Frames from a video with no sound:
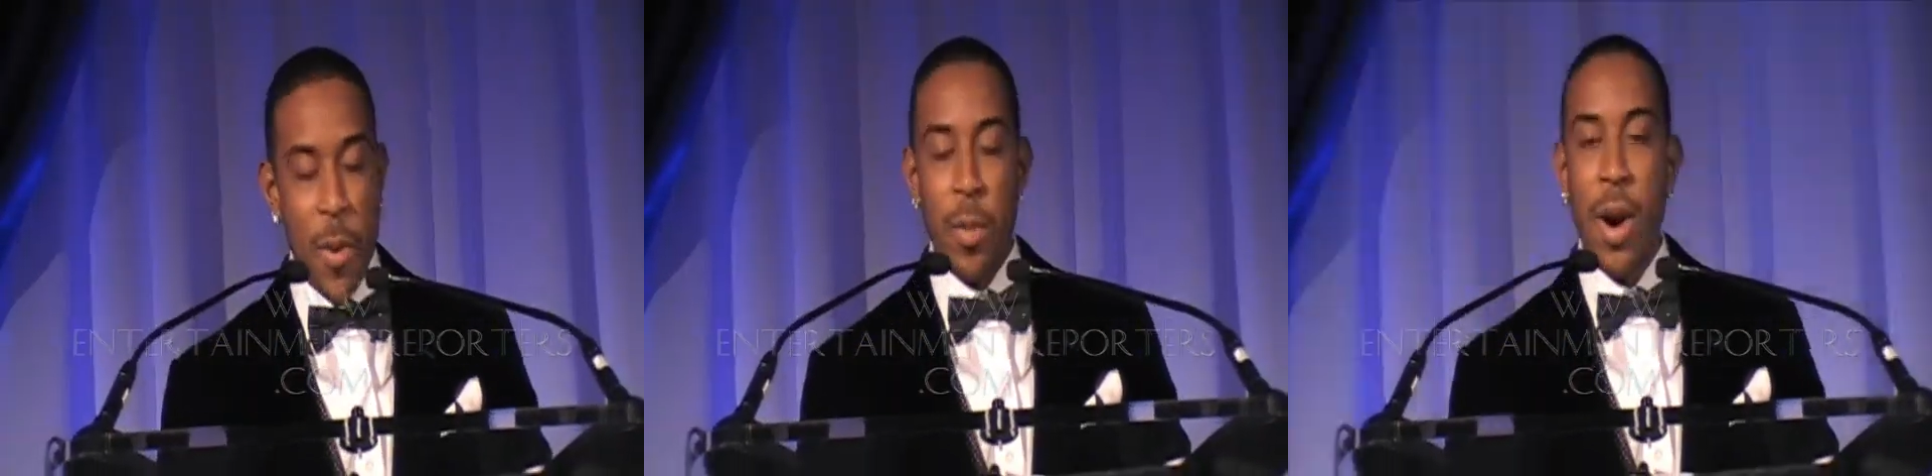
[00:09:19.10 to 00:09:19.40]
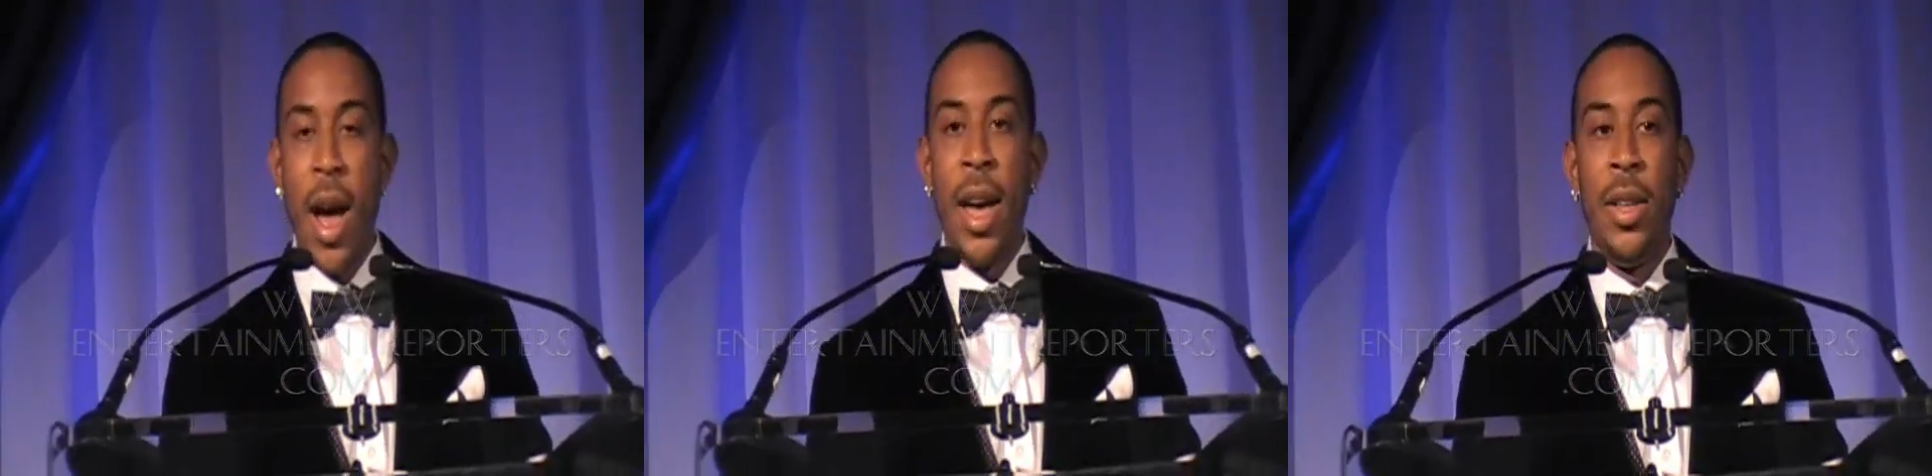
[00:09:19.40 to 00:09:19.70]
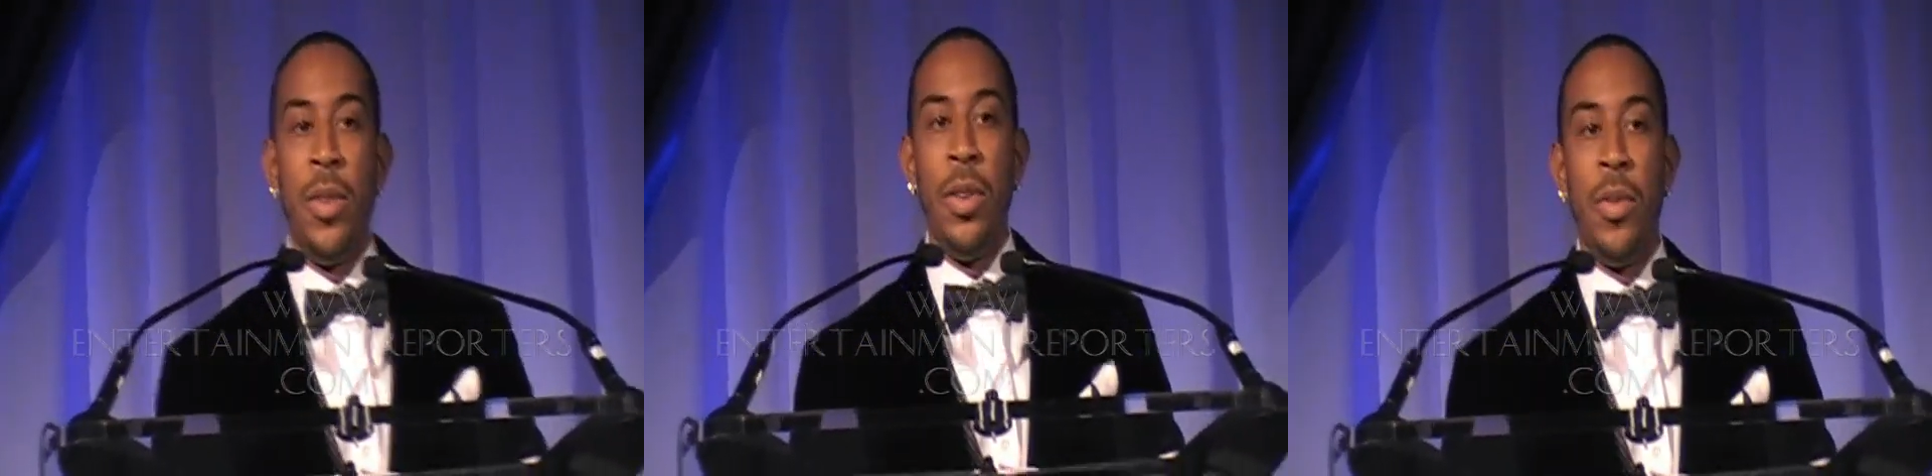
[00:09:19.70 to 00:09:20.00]

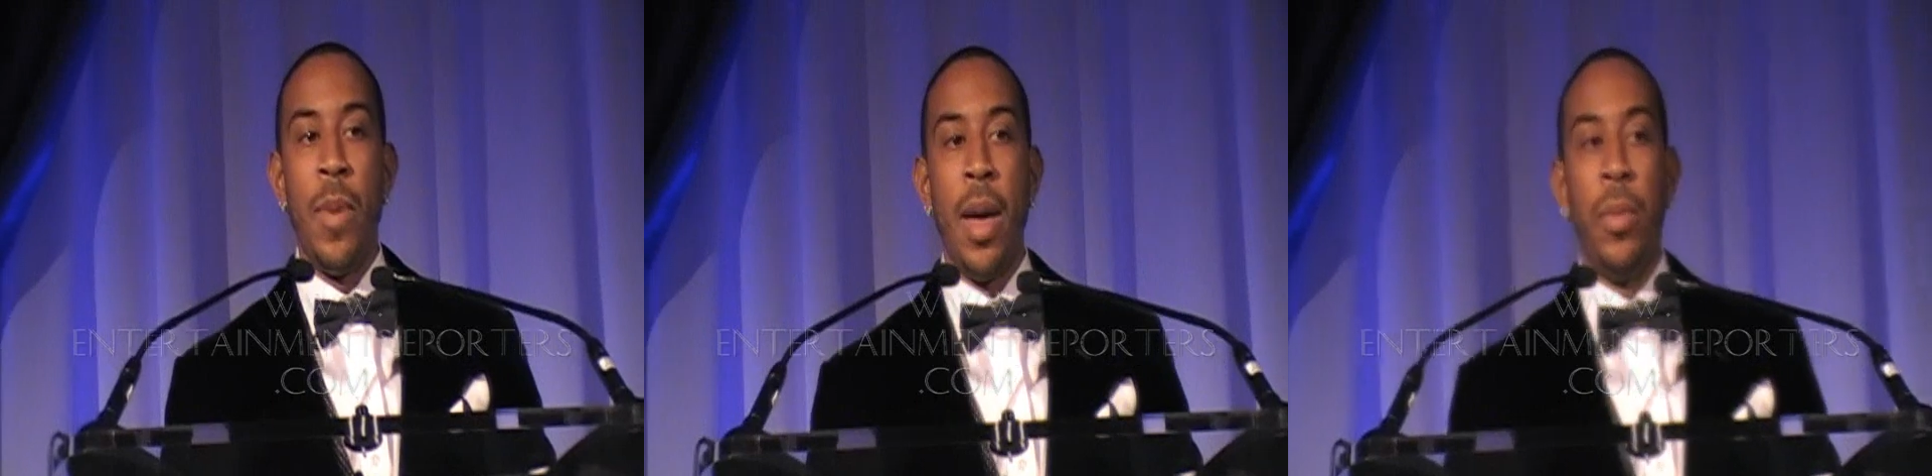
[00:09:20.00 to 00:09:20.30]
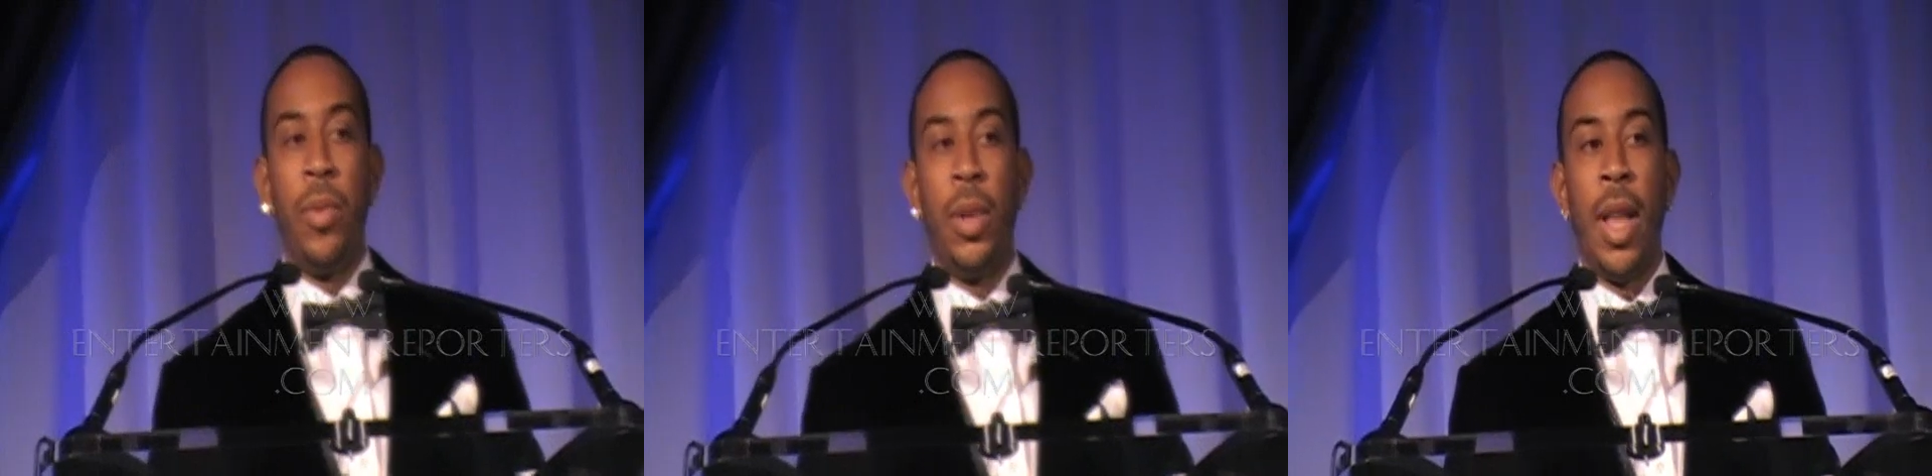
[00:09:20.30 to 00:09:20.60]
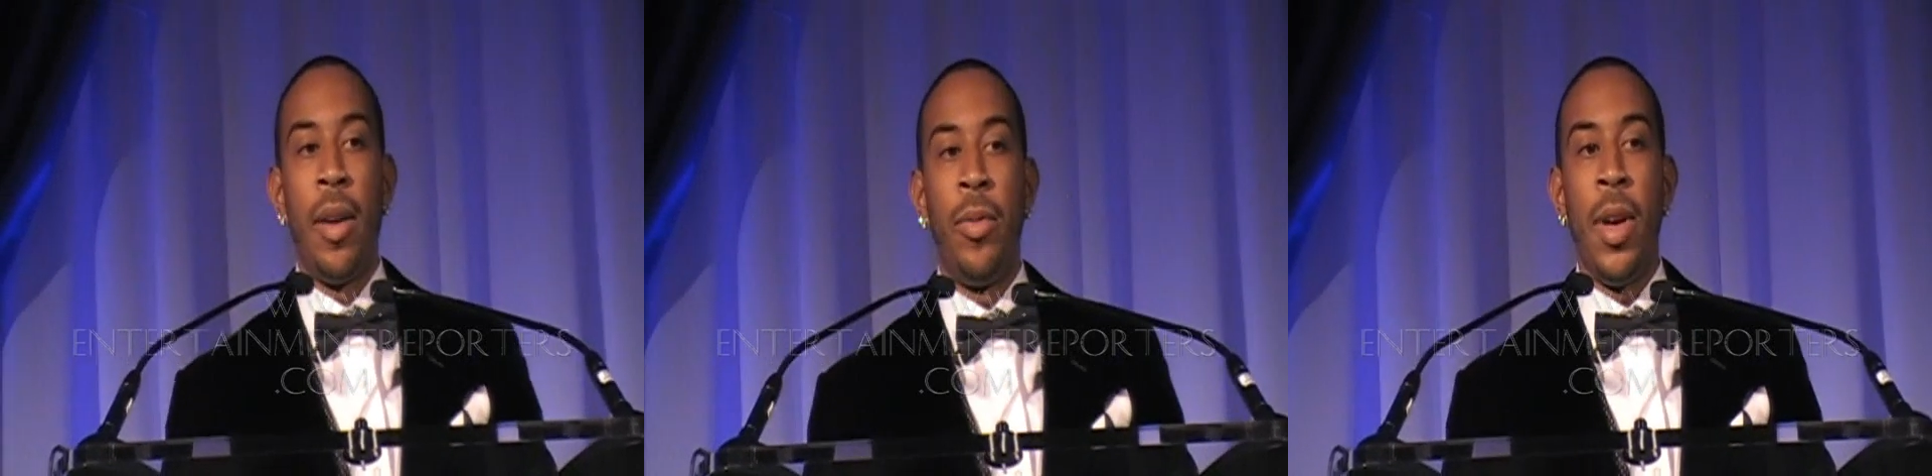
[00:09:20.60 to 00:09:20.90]
O'Brien. Oh, you you made me feel
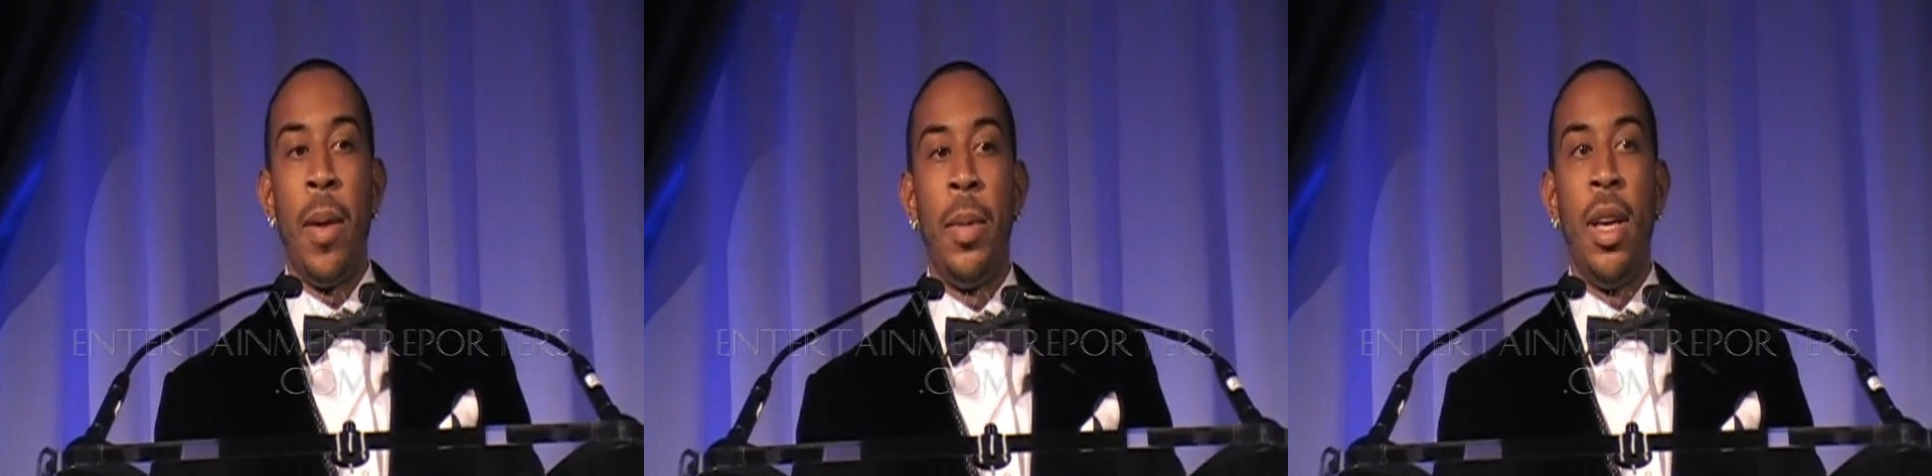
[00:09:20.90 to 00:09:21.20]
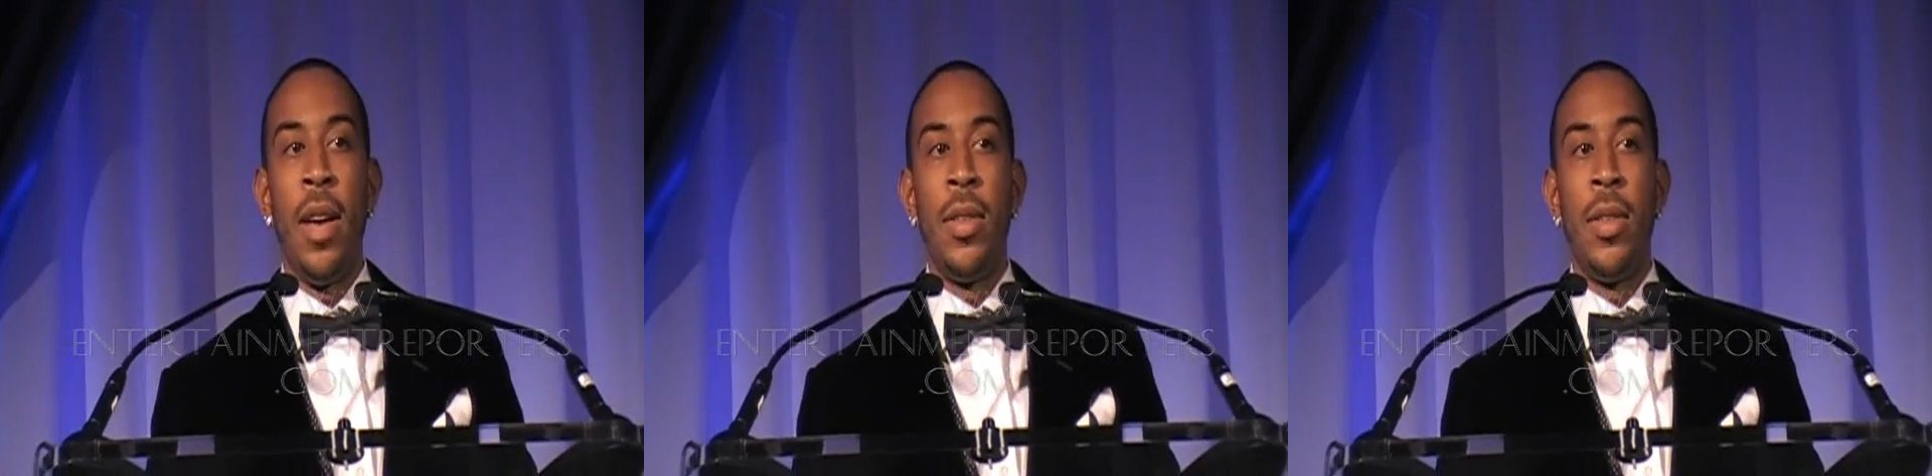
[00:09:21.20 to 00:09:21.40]
like family